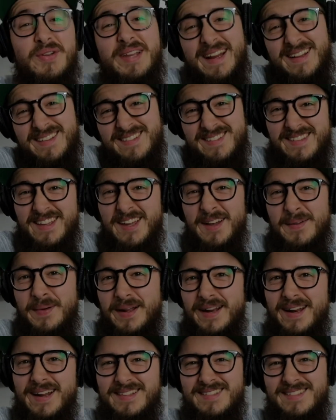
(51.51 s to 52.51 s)
can still,
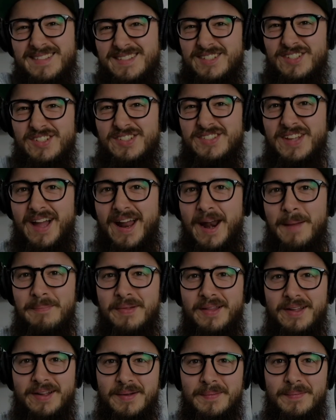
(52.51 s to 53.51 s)
but it's just not
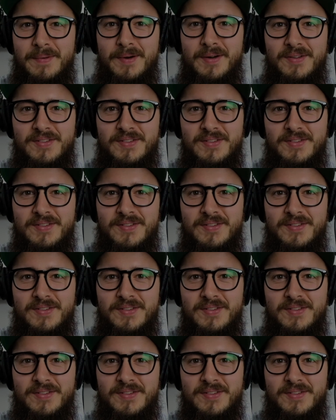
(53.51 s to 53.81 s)
applicable.